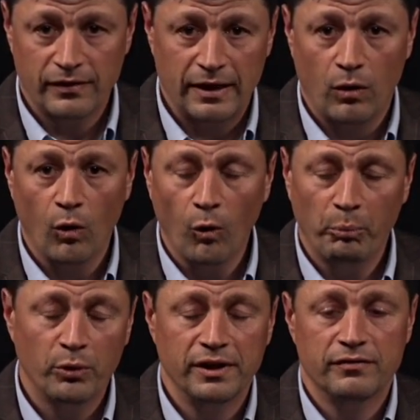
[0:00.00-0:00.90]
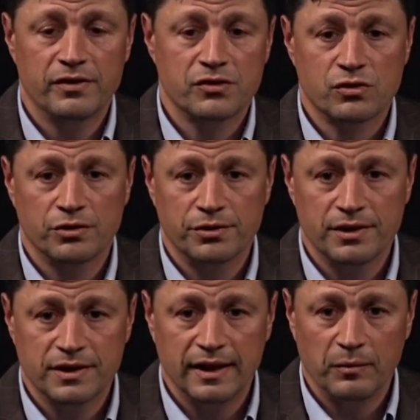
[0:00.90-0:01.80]
That whole point of this surgery
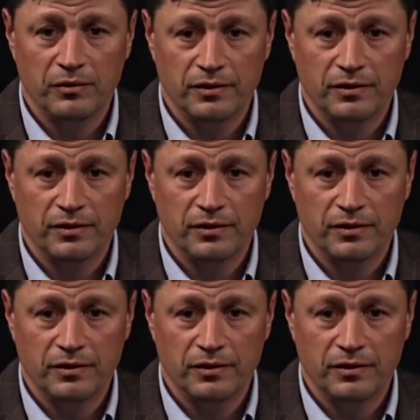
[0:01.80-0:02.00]
is get